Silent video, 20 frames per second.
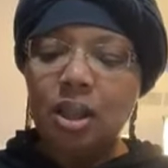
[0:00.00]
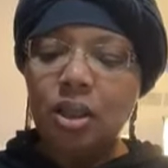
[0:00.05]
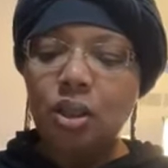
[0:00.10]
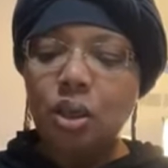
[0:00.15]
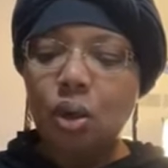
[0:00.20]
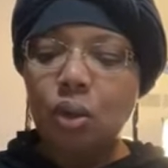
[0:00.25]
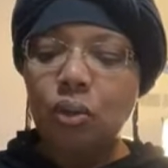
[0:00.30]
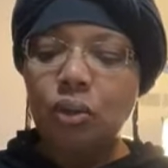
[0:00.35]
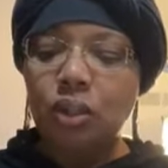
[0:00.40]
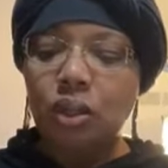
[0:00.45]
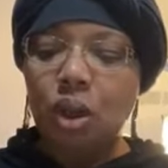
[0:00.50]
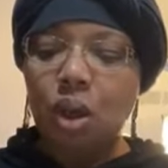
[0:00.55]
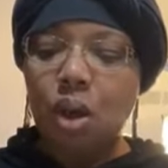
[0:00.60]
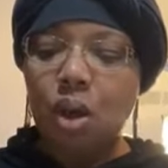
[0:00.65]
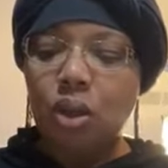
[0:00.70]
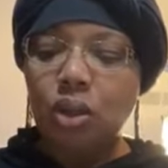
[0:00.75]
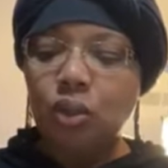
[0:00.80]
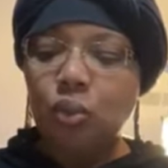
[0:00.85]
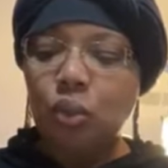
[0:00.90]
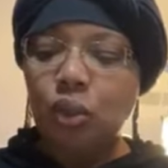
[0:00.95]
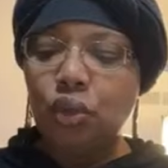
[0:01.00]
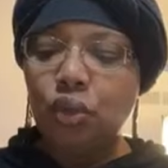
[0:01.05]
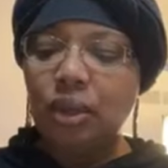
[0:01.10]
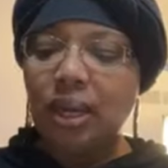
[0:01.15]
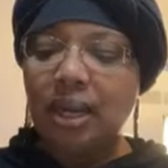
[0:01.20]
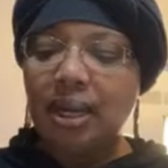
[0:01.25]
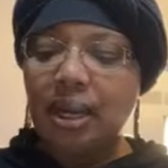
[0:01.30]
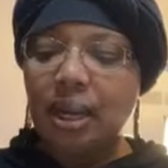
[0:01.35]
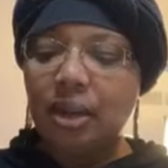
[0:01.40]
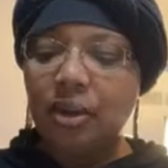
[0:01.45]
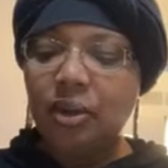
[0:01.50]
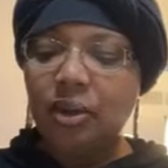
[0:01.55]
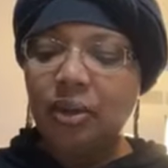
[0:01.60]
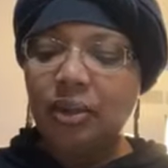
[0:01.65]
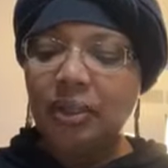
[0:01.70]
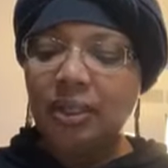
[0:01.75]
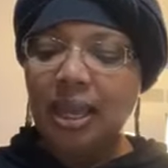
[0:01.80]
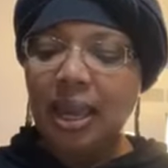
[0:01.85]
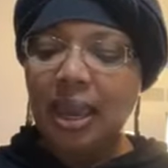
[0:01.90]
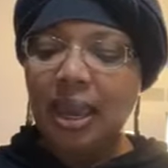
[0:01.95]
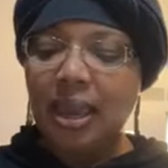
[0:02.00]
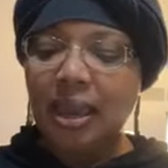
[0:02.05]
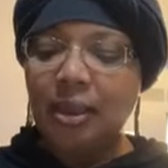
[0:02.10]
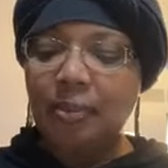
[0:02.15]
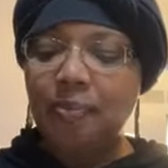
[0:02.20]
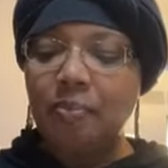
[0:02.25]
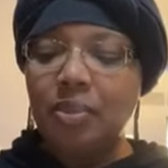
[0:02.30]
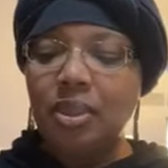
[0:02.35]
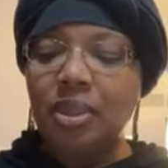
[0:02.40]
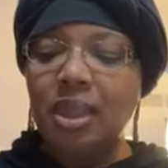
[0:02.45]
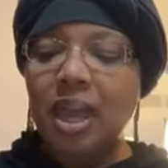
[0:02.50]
those laws which you can understand,